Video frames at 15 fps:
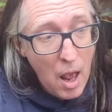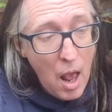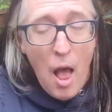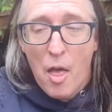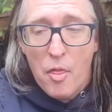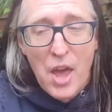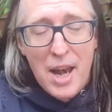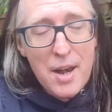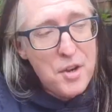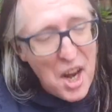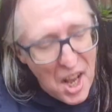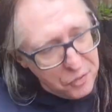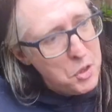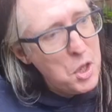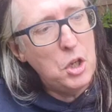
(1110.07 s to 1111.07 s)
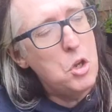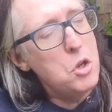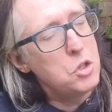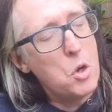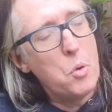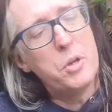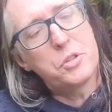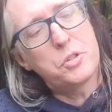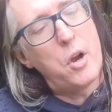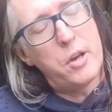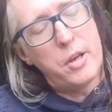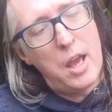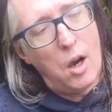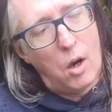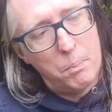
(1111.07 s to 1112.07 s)
then nothing you do is going
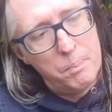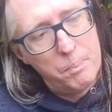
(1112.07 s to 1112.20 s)
to help.